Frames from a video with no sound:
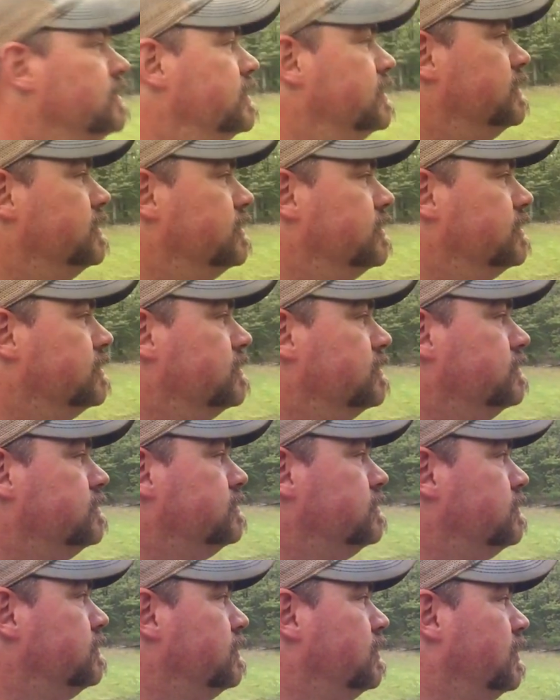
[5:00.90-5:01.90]
And
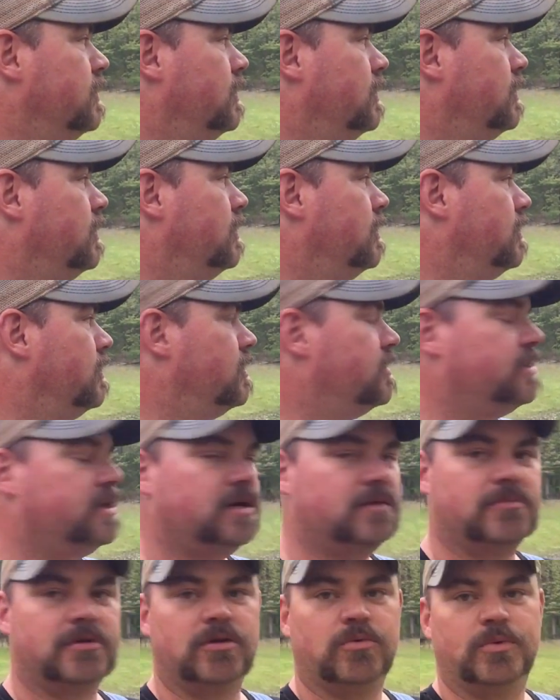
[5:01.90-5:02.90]
I
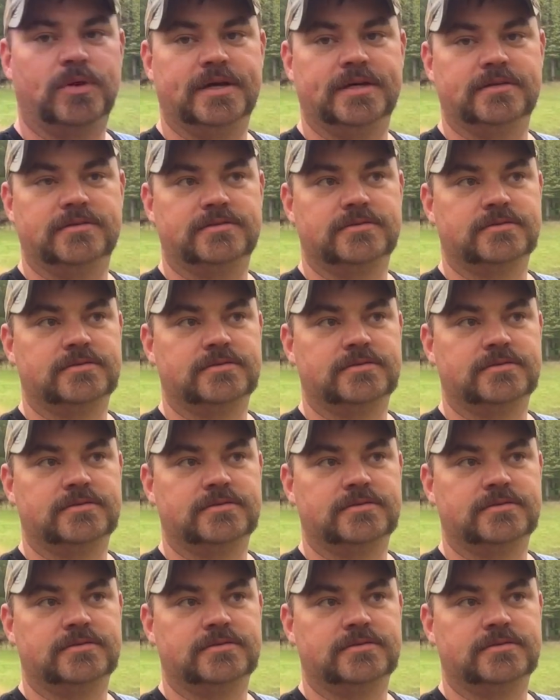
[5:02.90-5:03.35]
think I'm going to wait